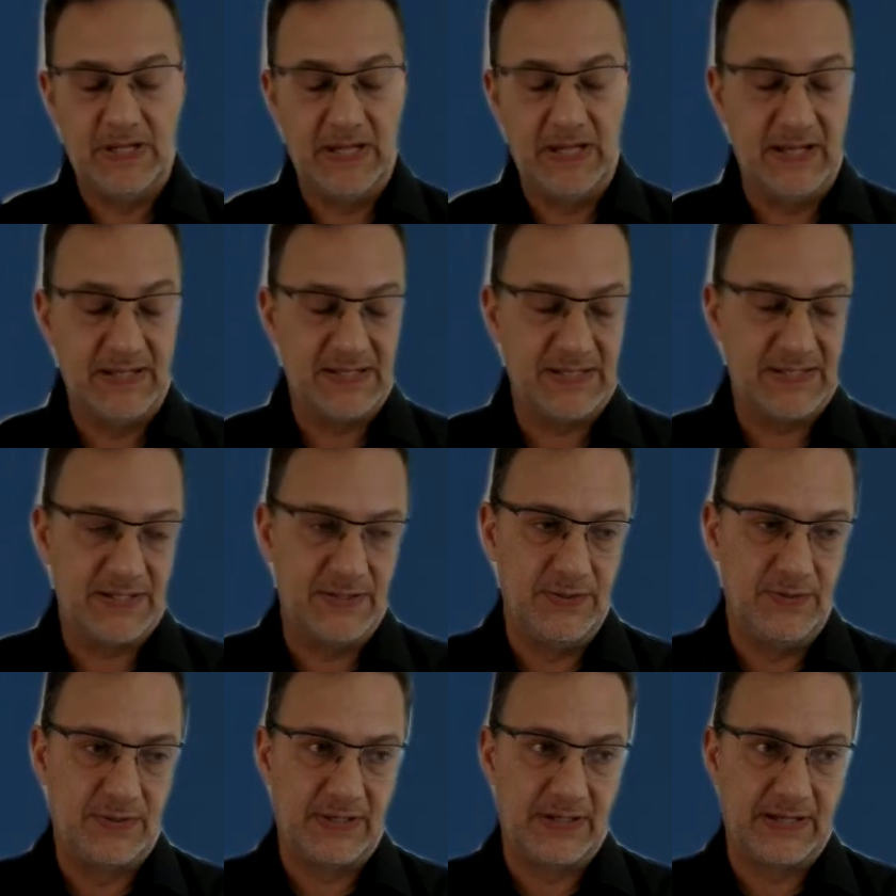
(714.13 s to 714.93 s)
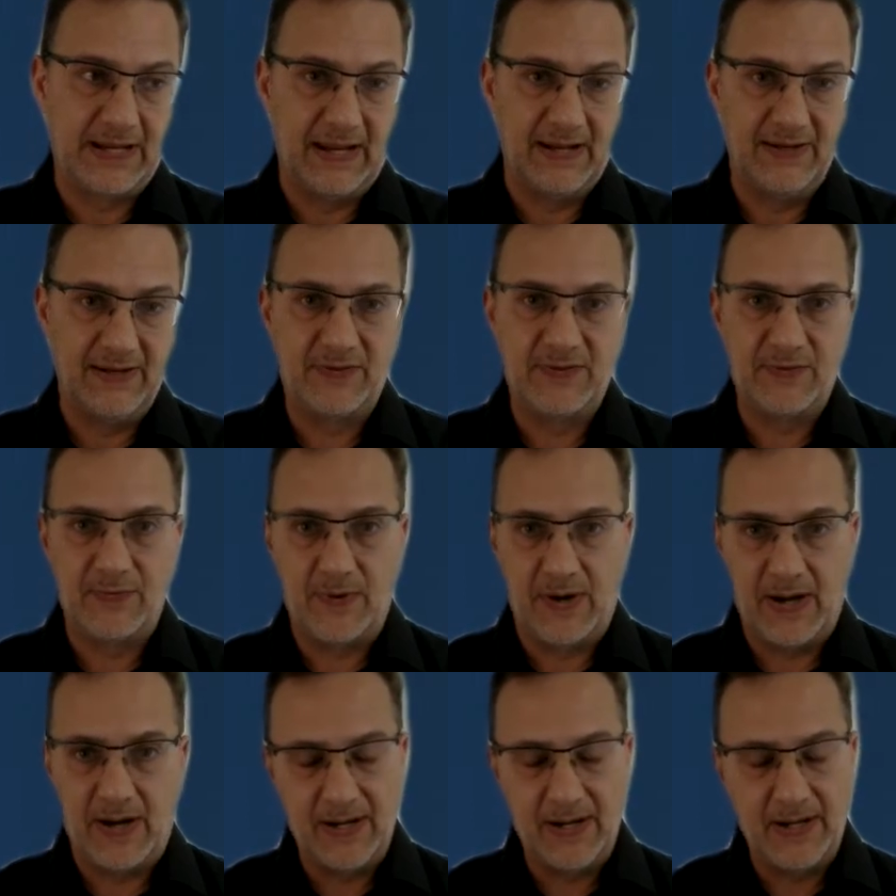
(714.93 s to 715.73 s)
Yes, you can
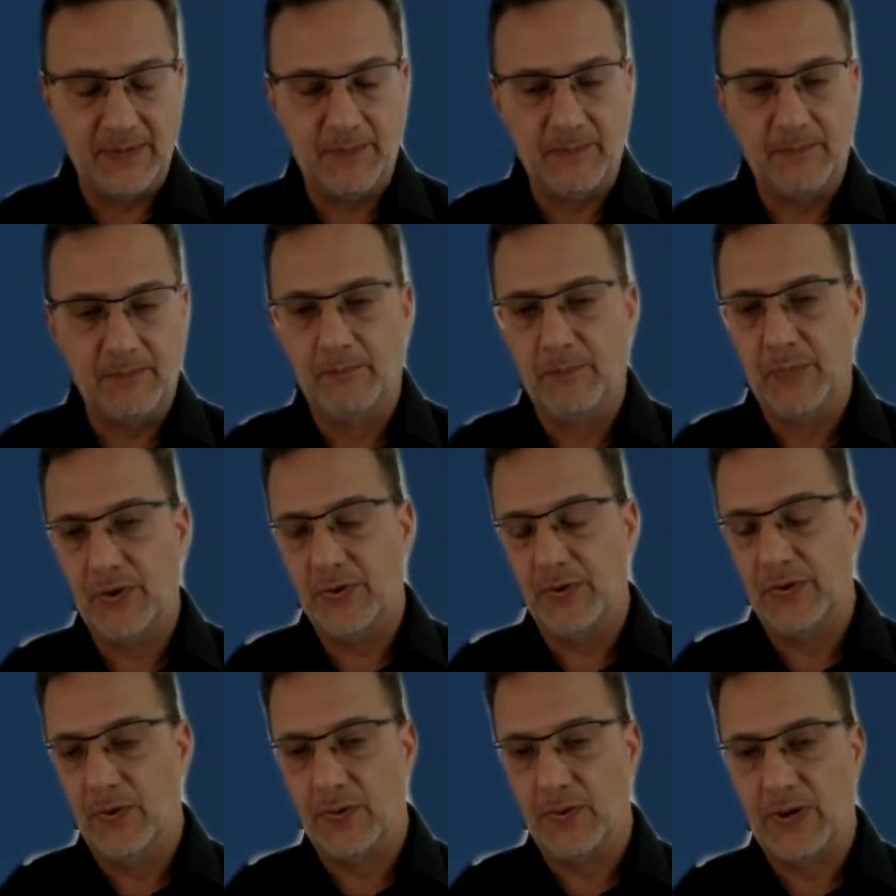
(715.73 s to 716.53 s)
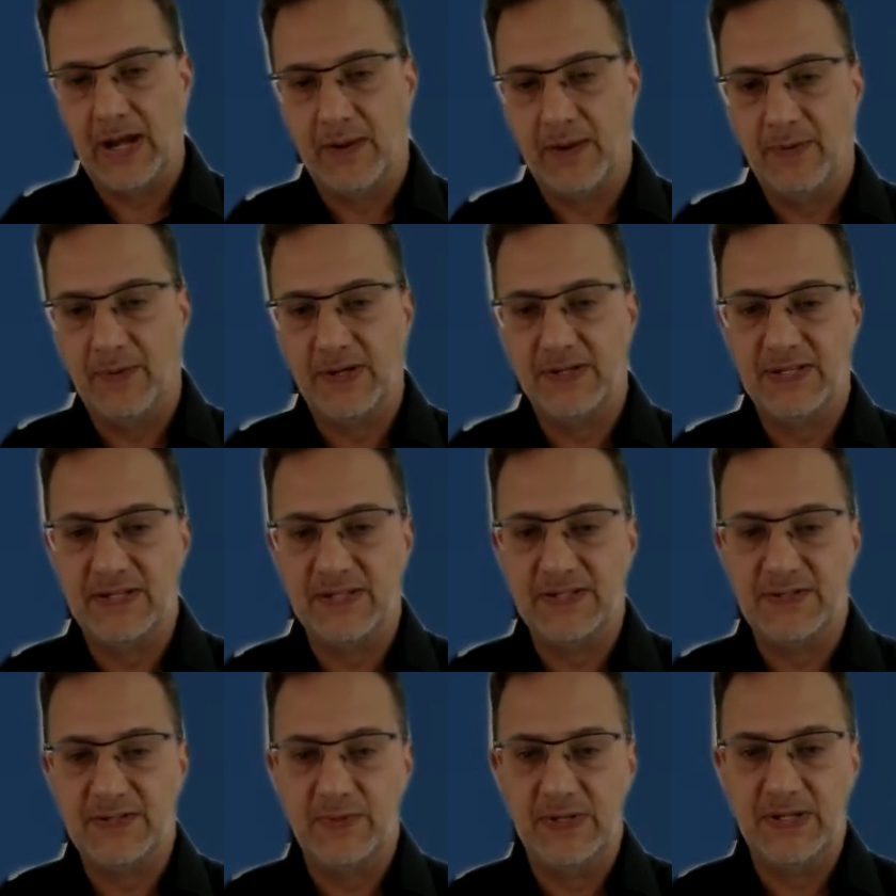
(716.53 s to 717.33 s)
try, but no
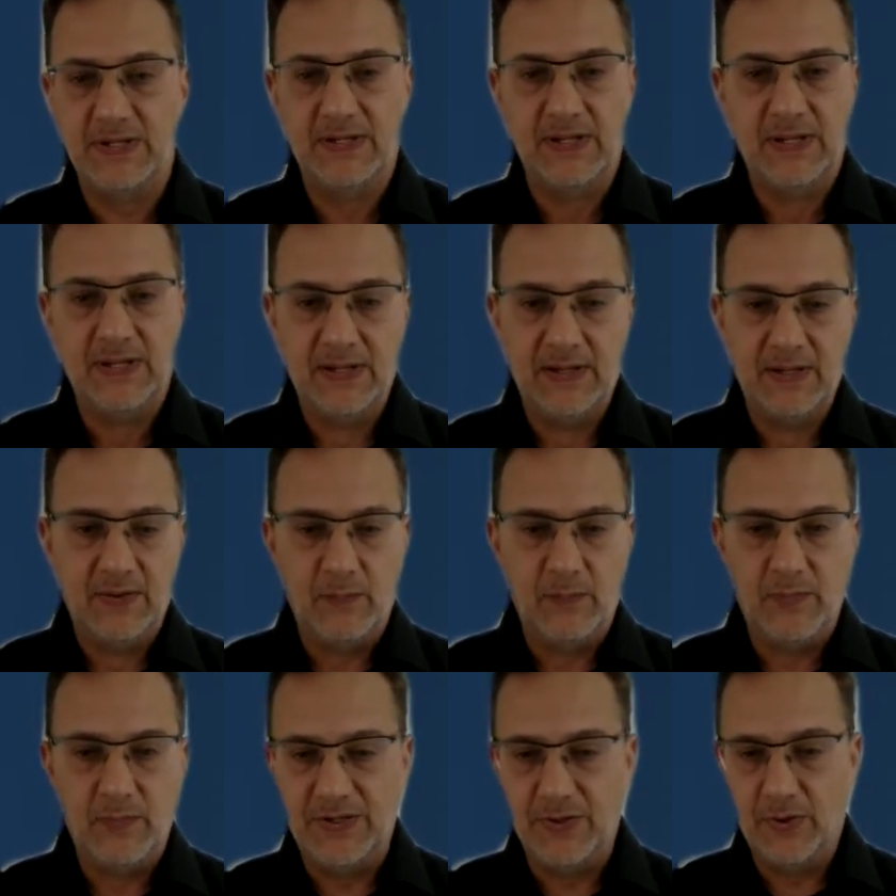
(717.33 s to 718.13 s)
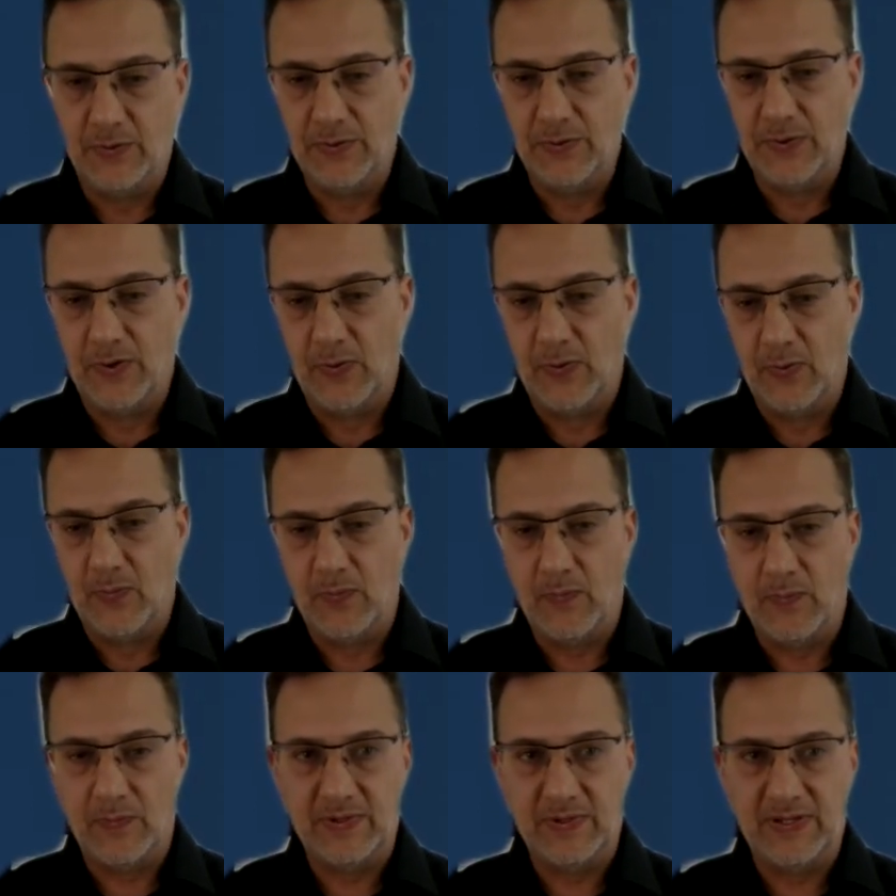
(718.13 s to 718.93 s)
guarantees. We don't
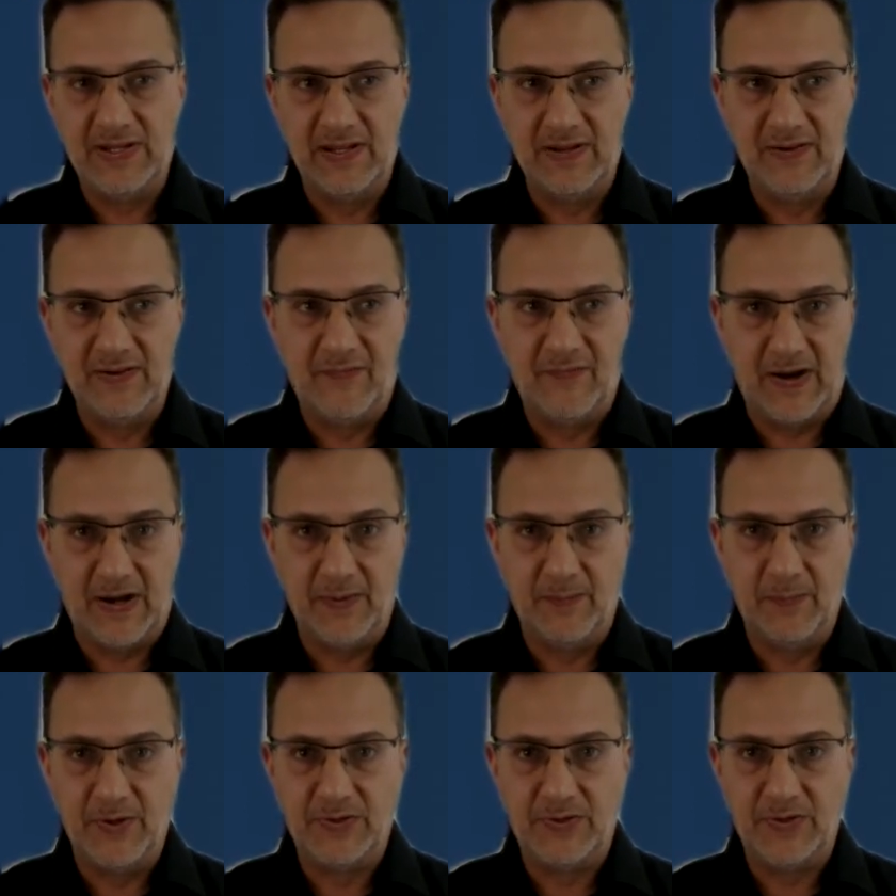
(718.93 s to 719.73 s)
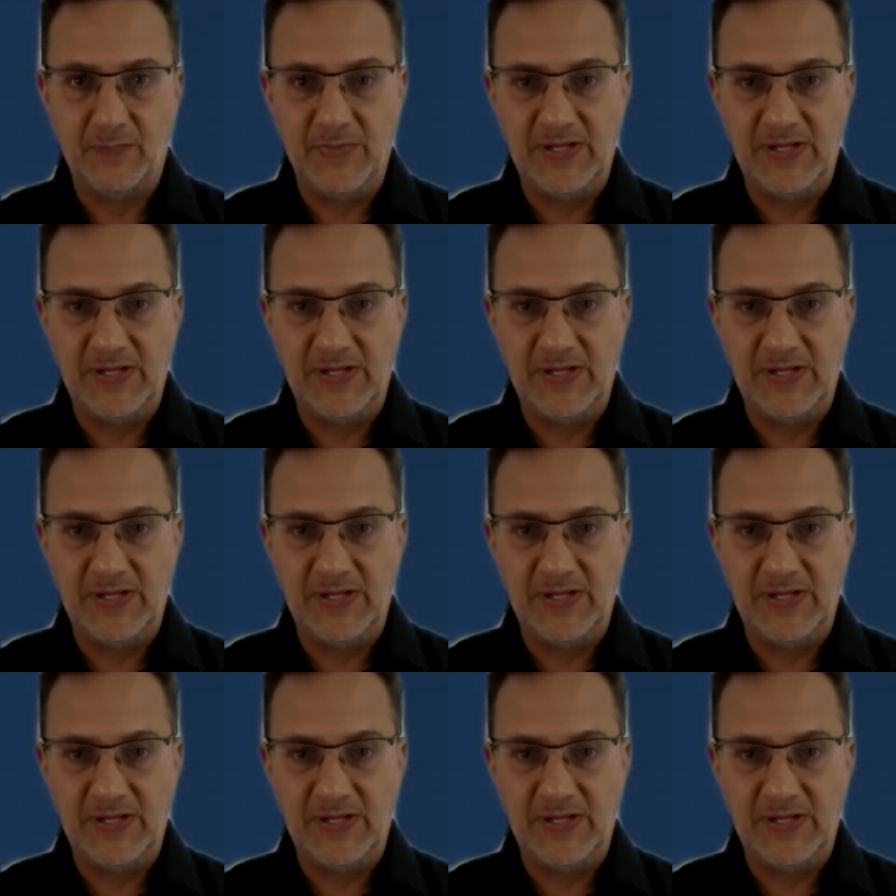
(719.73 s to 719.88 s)
know the environment, the